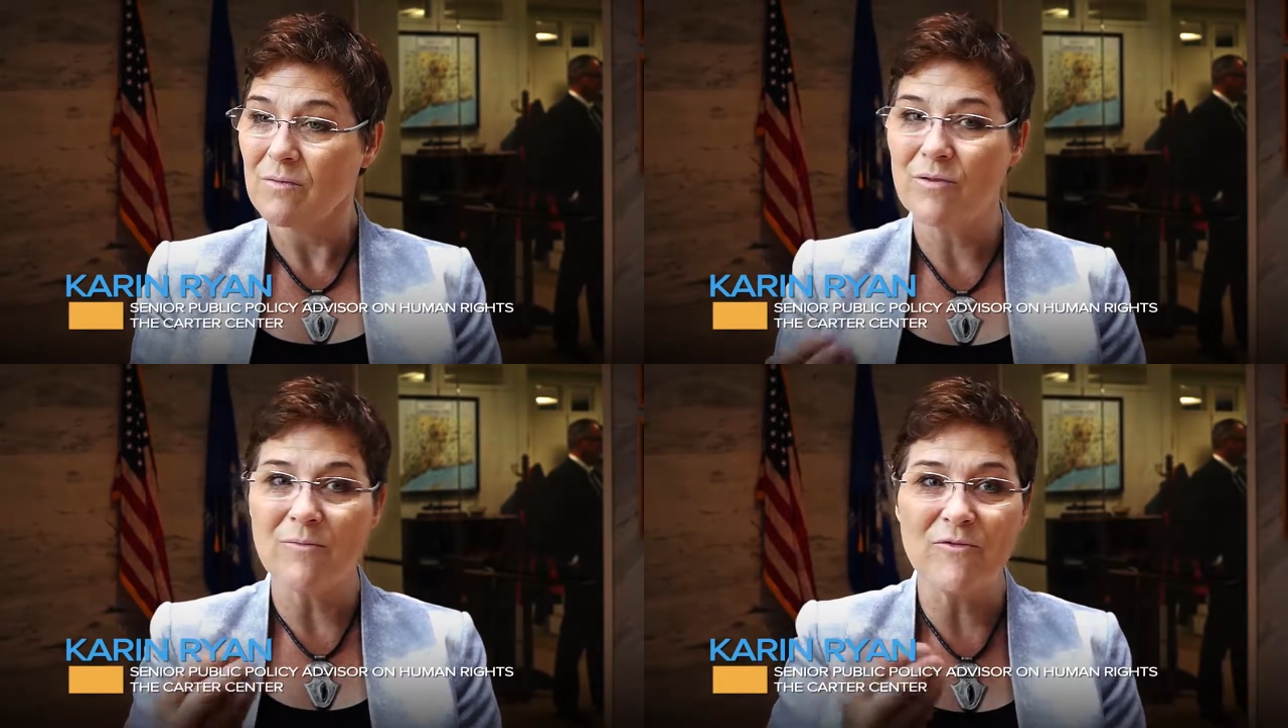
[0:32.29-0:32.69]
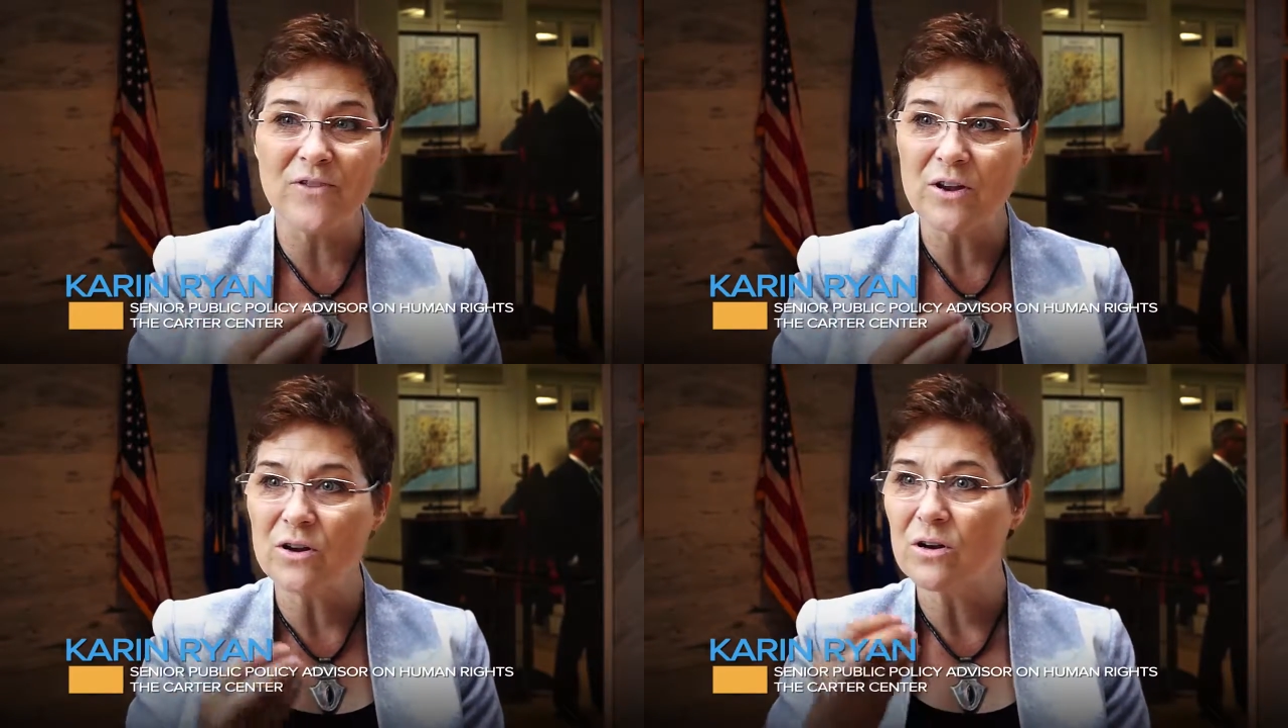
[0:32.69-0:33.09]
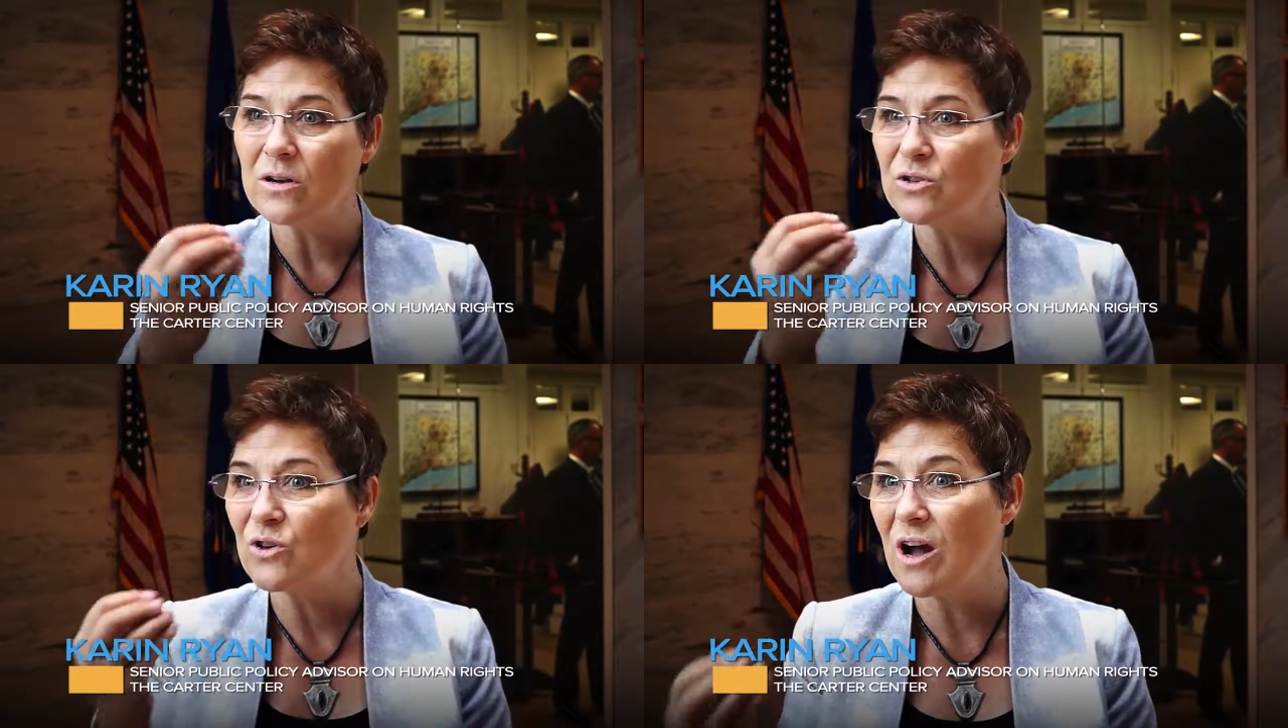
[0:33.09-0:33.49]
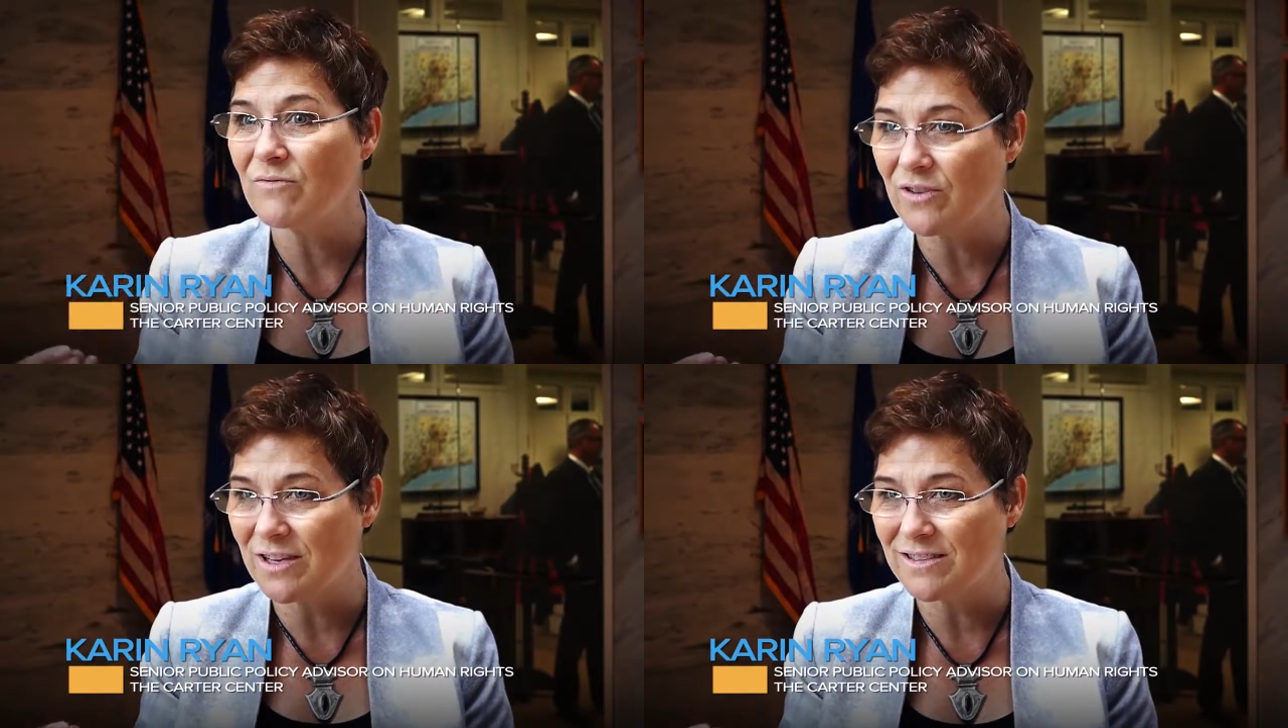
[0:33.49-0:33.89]
from fear to
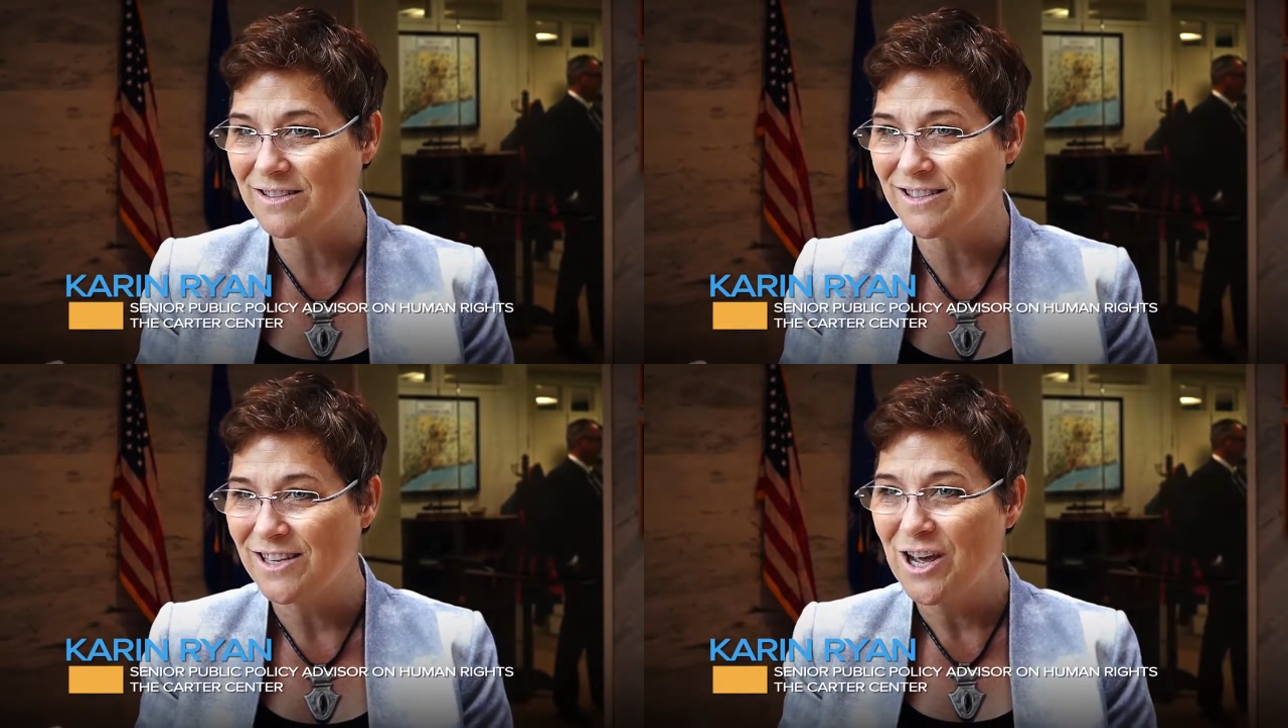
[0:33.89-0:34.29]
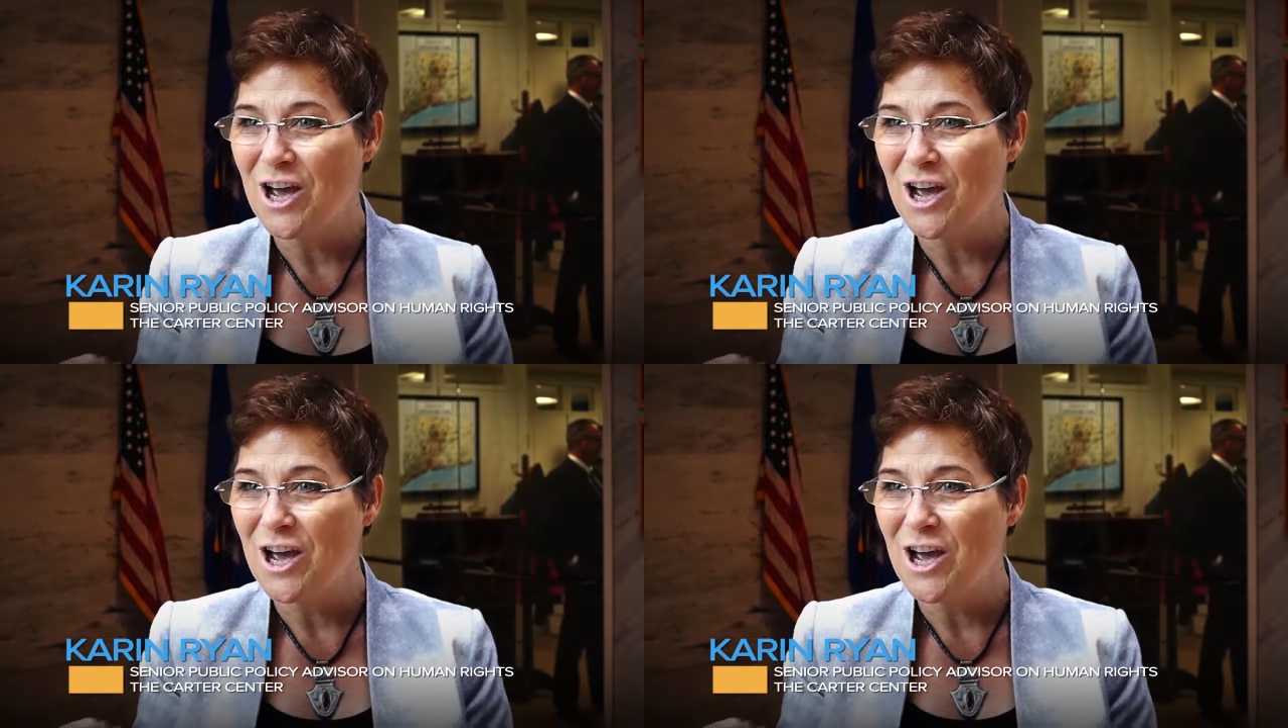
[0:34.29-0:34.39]
confidence,